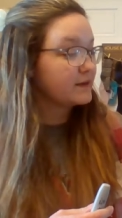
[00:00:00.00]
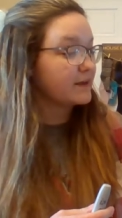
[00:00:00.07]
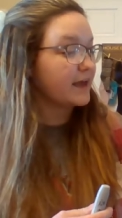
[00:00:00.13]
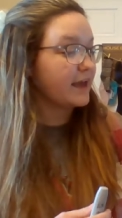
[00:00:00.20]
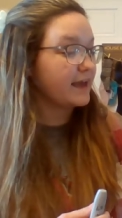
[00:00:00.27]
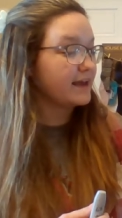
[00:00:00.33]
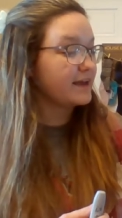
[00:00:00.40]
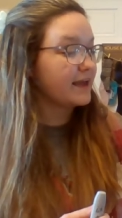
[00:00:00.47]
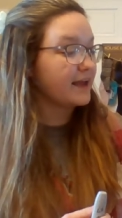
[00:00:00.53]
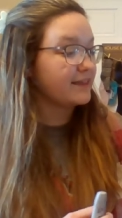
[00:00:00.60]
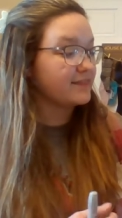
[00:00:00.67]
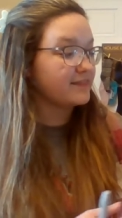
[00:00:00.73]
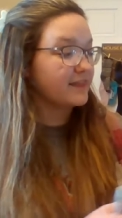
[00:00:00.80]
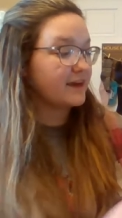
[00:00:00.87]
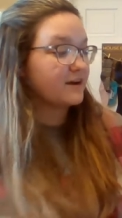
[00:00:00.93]
Okay,
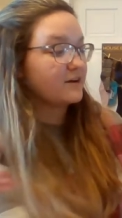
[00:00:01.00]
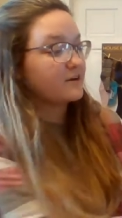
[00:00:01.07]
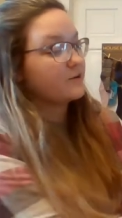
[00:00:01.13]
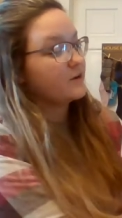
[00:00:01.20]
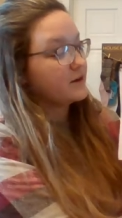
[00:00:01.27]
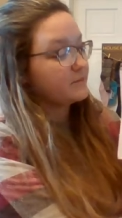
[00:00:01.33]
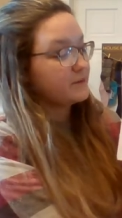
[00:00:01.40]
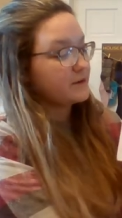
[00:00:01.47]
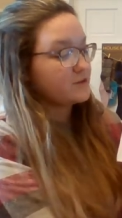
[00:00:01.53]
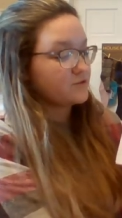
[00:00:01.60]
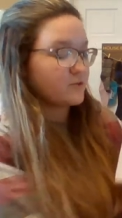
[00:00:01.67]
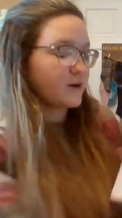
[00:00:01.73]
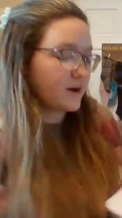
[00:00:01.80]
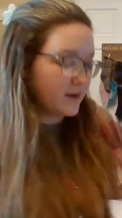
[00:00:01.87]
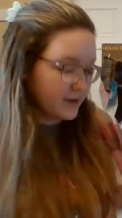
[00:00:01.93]
and they're going to be
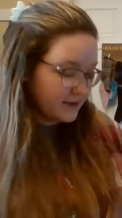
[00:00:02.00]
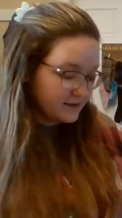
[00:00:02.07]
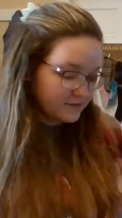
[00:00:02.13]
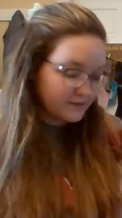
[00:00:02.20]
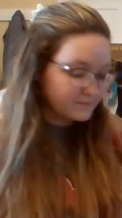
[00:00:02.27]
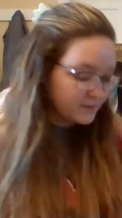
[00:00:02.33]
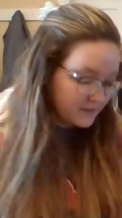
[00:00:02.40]
drawn, let me